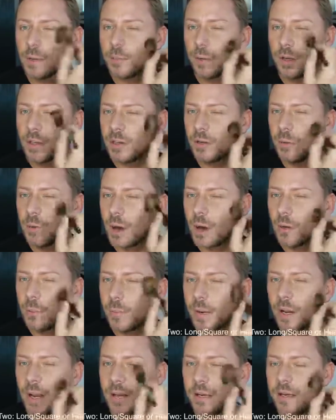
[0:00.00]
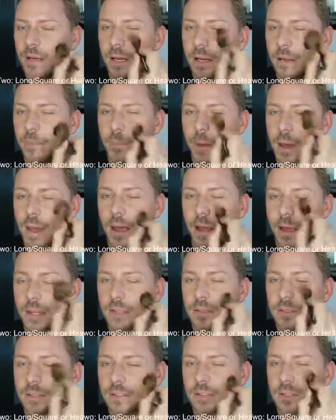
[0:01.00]
but you are blending it
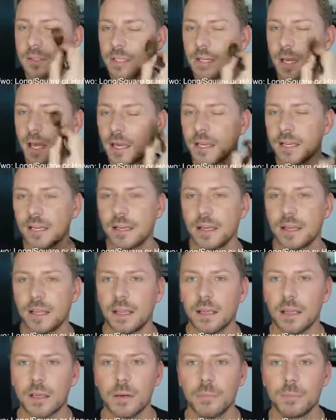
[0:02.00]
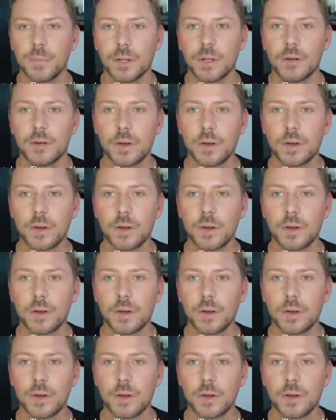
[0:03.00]
back slightly, but